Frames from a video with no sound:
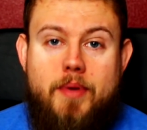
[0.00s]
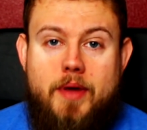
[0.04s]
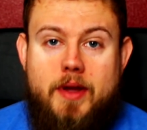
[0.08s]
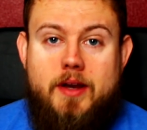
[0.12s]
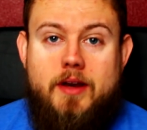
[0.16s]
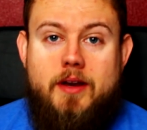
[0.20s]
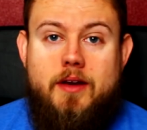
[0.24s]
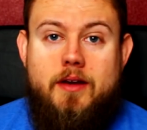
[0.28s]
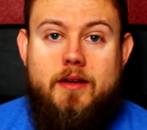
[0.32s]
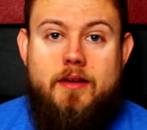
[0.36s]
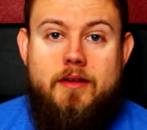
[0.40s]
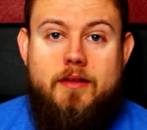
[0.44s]

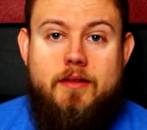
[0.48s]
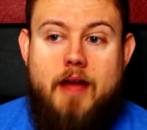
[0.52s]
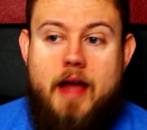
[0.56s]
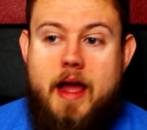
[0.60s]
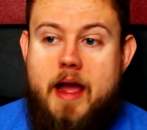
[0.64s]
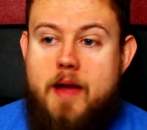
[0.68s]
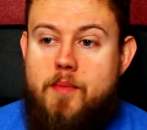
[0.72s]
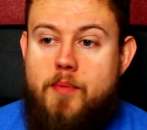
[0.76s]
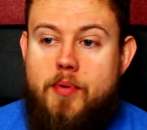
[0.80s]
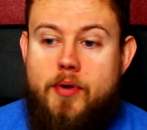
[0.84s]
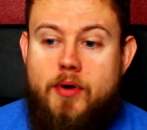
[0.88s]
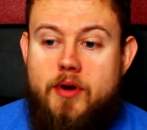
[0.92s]
but
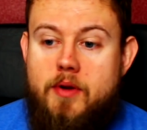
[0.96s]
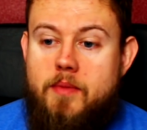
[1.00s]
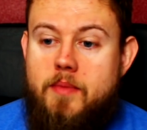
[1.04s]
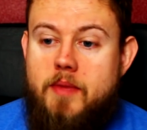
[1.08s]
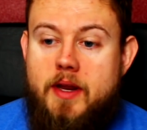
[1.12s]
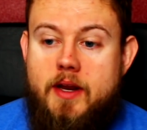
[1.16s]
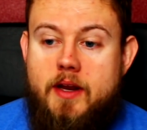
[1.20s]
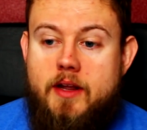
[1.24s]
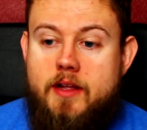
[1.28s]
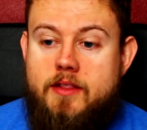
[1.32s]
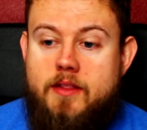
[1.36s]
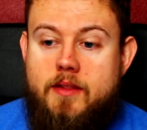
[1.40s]
I put
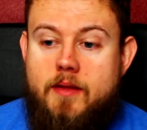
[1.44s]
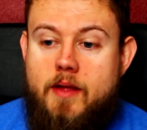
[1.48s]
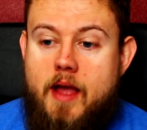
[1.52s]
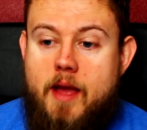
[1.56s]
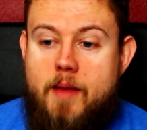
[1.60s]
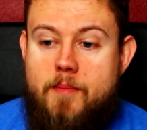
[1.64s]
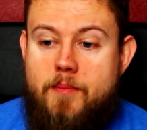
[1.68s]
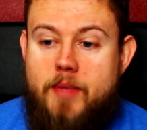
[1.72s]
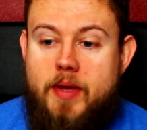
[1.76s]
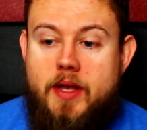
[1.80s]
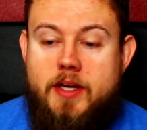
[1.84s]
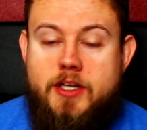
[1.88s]
him in
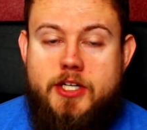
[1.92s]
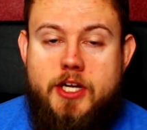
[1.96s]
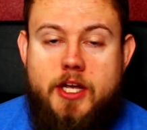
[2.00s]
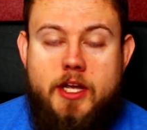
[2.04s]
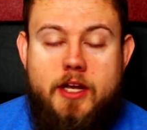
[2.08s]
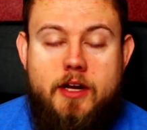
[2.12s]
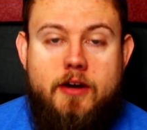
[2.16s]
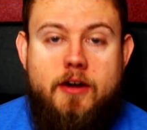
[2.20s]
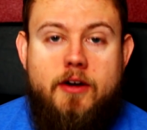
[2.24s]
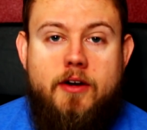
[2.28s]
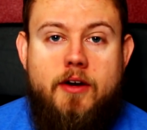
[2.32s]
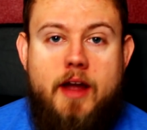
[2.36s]
at pinch
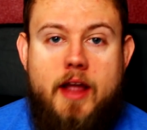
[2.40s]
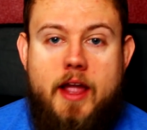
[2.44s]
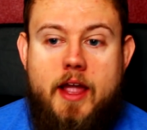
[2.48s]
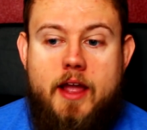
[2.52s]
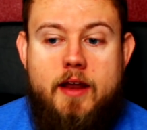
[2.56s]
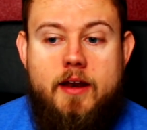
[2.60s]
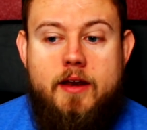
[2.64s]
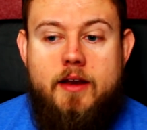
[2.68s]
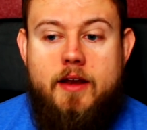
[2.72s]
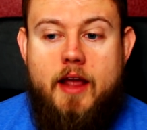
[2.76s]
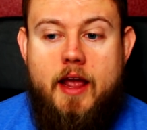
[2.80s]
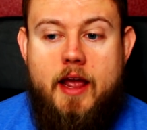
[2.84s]
hitter
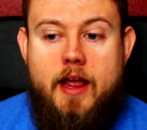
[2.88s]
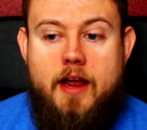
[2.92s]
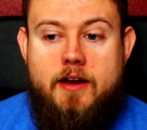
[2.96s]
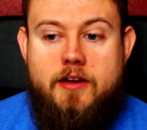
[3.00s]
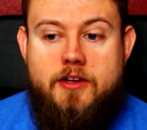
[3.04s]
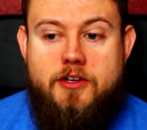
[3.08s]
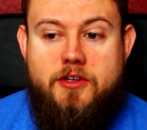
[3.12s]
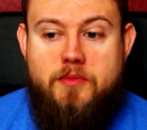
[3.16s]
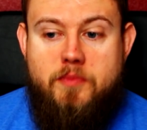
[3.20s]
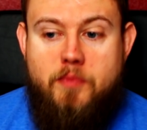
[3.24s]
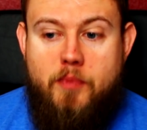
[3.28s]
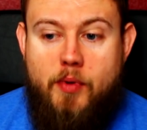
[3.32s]

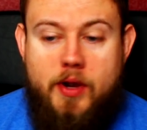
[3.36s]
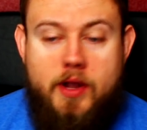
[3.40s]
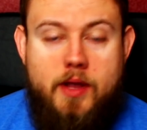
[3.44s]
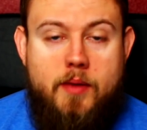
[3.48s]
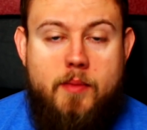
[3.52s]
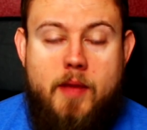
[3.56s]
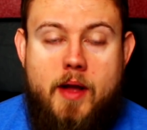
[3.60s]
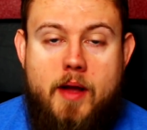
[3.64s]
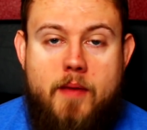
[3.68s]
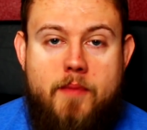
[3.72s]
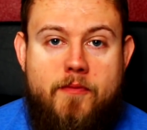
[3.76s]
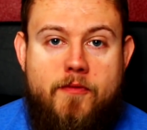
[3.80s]
and bring
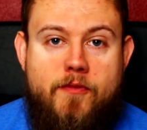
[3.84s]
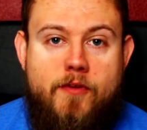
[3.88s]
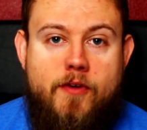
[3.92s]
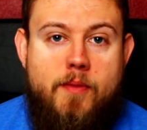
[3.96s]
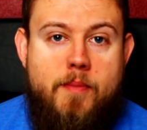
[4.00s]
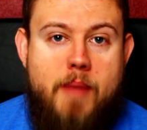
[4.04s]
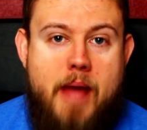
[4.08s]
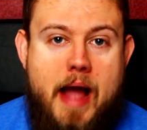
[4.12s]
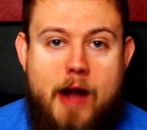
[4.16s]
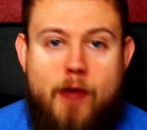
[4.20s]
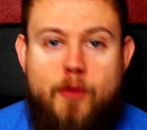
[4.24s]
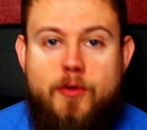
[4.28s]
him up
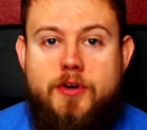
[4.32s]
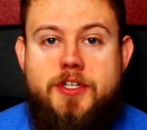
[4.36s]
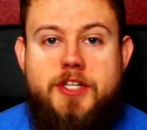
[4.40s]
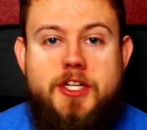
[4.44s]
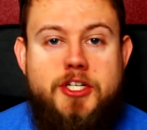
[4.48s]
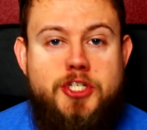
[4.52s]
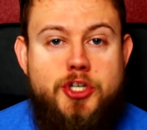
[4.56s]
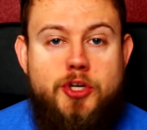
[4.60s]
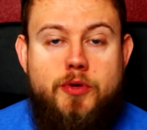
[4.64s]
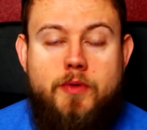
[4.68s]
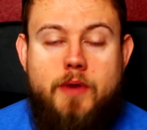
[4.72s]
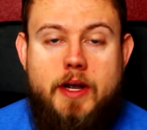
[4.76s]
for power
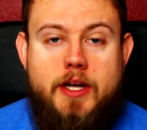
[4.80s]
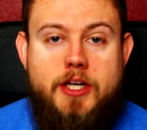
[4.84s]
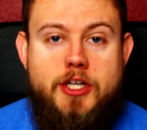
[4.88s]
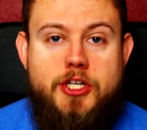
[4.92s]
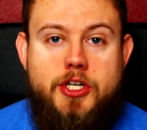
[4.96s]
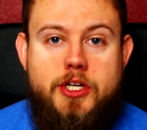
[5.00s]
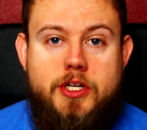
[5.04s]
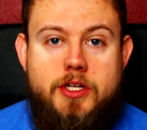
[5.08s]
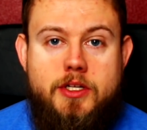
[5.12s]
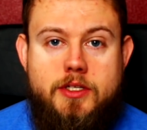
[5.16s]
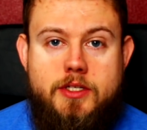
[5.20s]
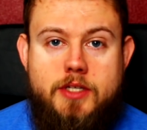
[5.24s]

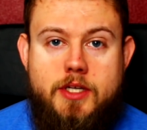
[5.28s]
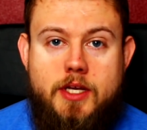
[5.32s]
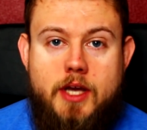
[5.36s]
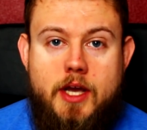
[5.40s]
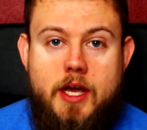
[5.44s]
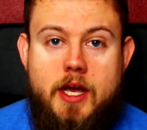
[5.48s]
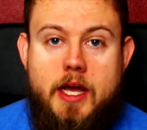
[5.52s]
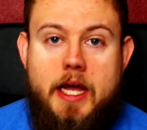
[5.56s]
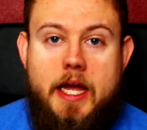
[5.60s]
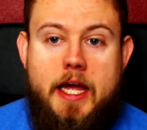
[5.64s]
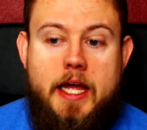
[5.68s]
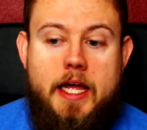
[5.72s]
situations.
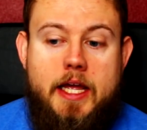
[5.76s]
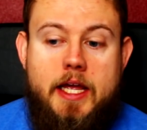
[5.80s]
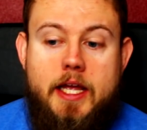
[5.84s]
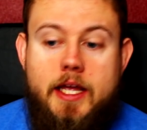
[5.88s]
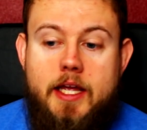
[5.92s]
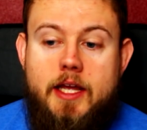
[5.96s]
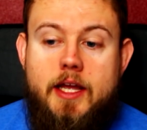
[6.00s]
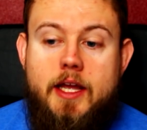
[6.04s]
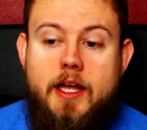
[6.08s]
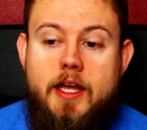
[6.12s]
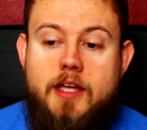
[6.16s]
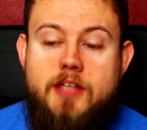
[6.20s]

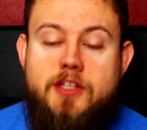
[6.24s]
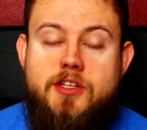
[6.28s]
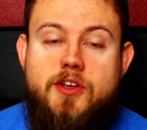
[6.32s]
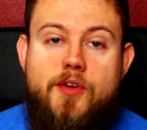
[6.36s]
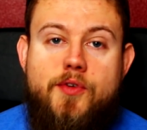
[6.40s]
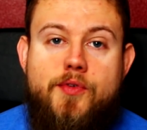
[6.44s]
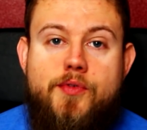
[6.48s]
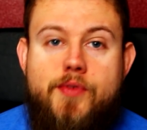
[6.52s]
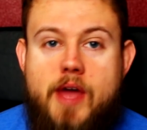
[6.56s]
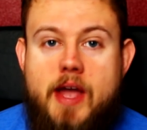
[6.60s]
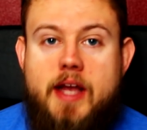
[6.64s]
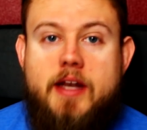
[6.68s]
He is
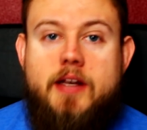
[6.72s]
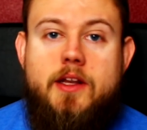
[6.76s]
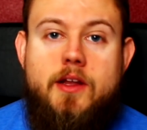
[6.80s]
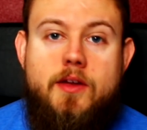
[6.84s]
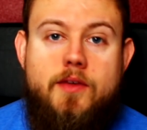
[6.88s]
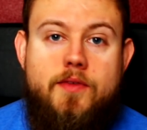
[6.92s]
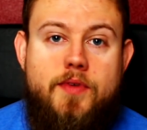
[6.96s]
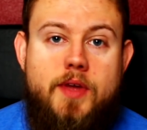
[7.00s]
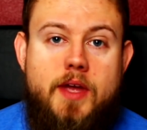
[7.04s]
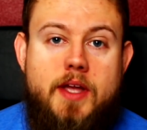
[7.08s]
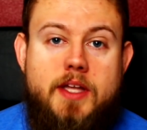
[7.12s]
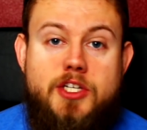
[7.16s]

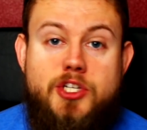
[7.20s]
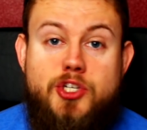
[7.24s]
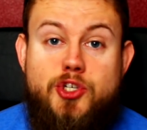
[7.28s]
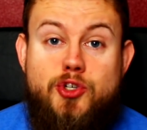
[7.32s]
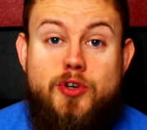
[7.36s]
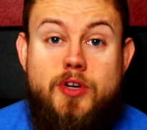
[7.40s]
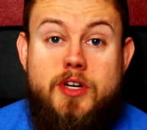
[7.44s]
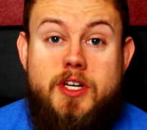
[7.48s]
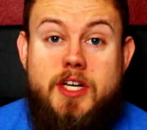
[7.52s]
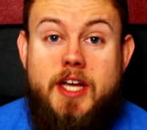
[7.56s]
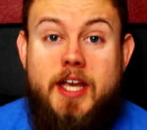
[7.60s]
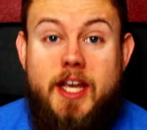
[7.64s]
effective. It's
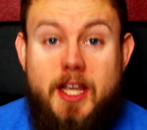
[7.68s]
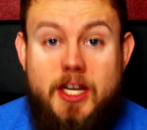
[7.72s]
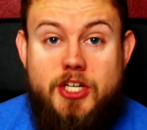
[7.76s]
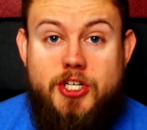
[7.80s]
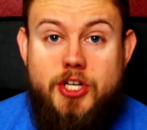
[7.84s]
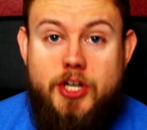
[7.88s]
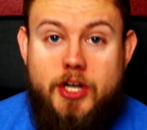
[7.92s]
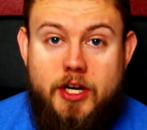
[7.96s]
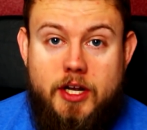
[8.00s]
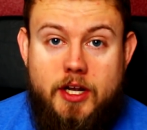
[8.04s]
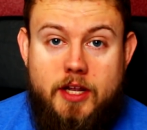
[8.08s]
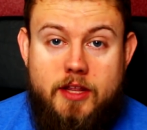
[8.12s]

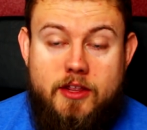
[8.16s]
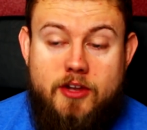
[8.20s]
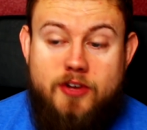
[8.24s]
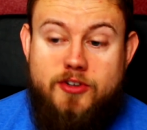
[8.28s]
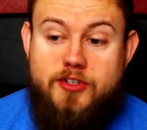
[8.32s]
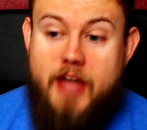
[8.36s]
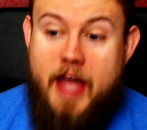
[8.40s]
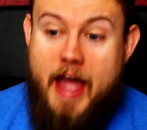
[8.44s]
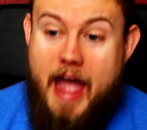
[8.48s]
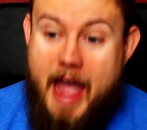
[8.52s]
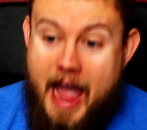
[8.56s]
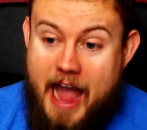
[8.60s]
strategic.
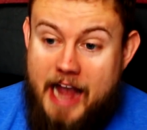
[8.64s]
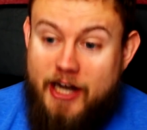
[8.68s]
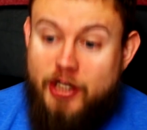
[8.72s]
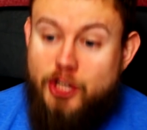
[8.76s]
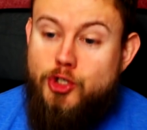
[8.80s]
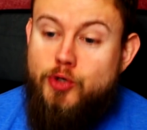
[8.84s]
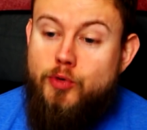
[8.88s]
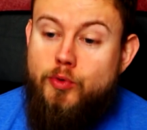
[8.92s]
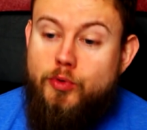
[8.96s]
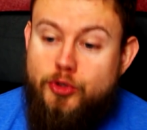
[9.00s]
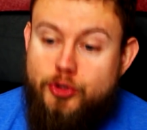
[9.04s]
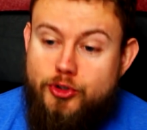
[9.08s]
There's
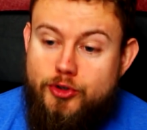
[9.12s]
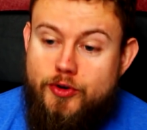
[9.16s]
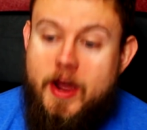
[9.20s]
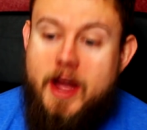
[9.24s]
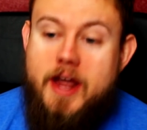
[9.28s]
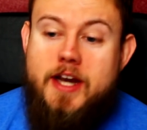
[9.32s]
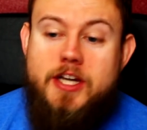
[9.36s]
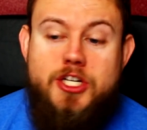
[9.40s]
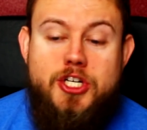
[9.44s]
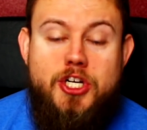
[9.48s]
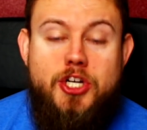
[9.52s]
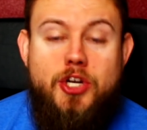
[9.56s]
actual
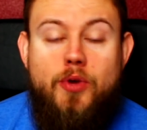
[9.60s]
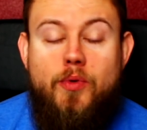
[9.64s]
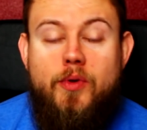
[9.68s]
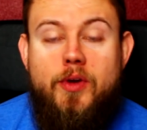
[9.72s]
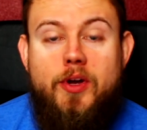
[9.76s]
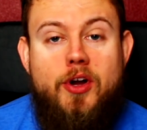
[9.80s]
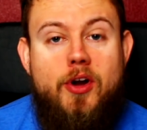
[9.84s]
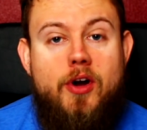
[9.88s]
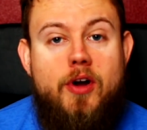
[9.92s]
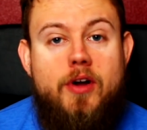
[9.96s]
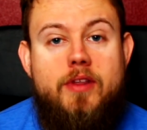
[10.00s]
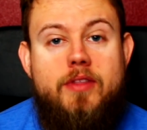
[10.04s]
strategy
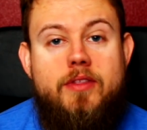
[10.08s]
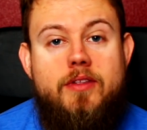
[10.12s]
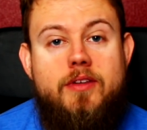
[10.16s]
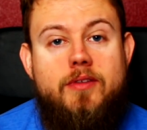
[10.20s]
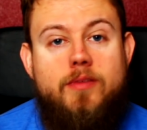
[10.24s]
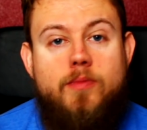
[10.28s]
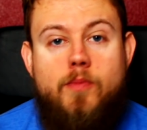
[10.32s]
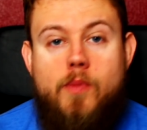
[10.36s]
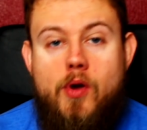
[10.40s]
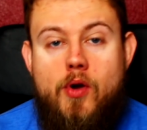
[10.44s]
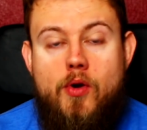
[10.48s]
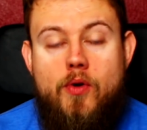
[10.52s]
going on in
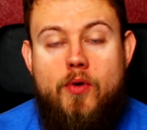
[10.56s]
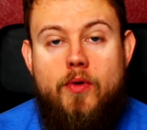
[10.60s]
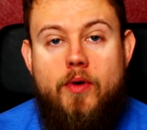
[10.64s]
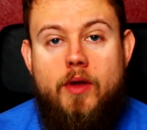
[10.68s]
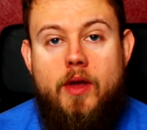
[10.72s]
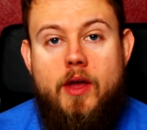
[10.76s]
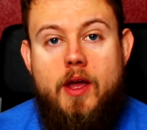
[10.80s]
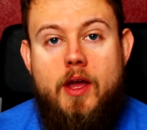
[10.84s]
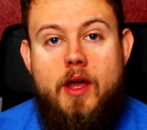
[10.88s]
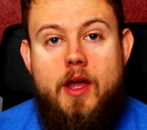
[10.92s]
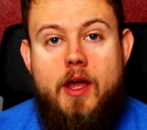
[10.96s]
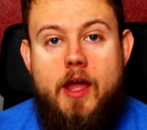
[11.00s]
this
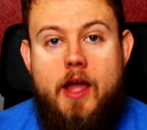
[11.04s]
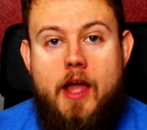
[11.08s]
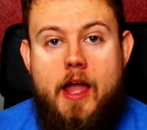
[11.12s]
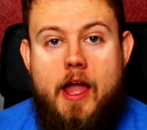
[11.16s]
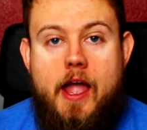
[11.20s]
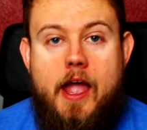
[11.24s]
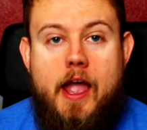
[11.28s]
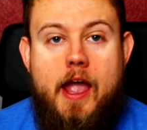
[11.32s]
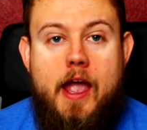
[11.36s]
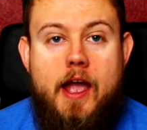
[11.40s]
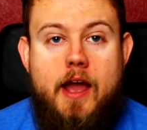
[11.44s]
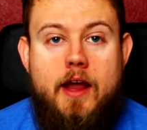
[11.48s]
mode,
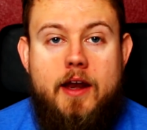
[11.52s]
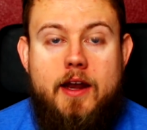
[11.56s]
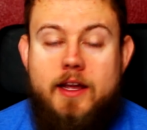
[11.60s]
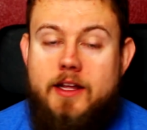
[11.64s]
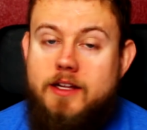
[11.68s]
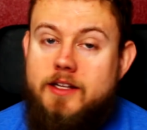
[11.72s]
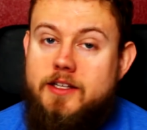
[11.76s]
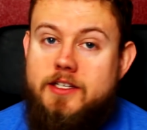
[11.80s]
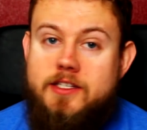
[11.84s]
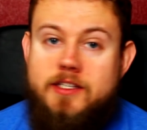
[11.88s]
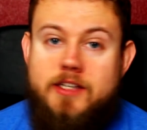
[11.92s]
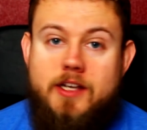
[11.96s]
and
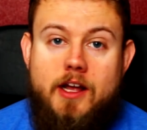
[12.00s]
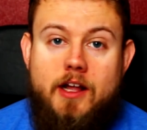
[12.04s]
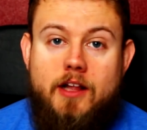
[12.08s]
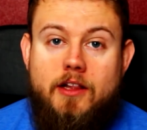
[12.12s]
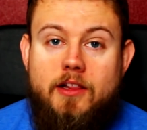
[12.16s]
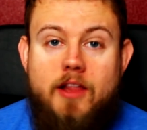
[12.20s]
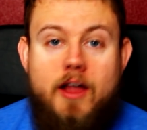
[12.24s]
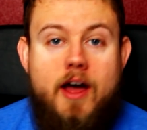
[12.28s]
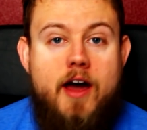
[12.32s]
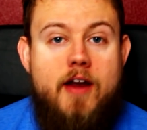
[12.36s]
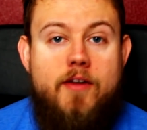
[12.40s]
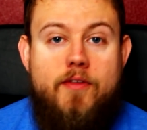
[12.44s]
it's
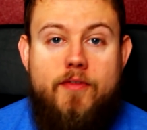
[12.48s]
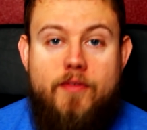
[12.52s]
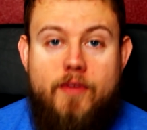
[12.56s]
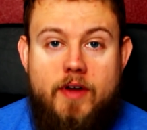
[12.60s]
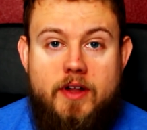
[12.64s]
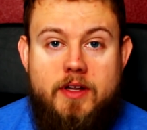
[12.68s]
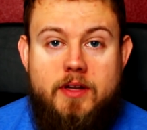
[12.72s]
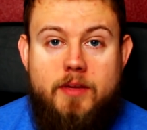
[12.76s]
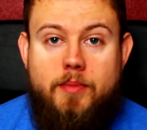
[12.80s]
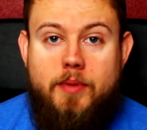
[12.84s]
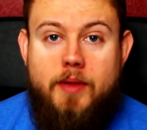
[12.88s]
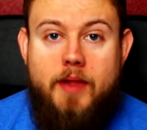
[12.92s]
a lot of
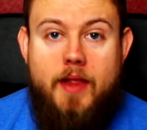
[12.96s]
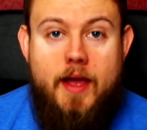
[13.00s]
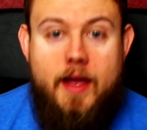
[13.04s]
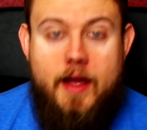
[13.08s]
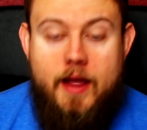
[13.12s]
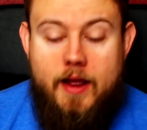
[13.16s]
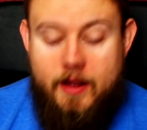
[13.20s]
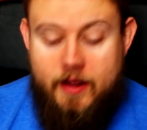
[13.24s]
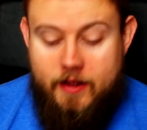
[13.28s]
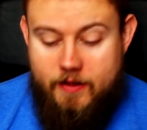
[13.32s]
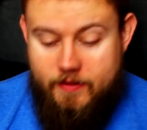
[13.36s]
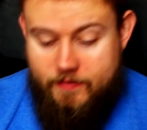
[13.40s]
fun to
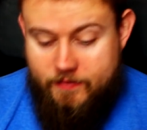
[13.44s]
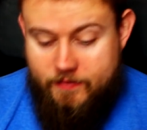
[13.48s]
play.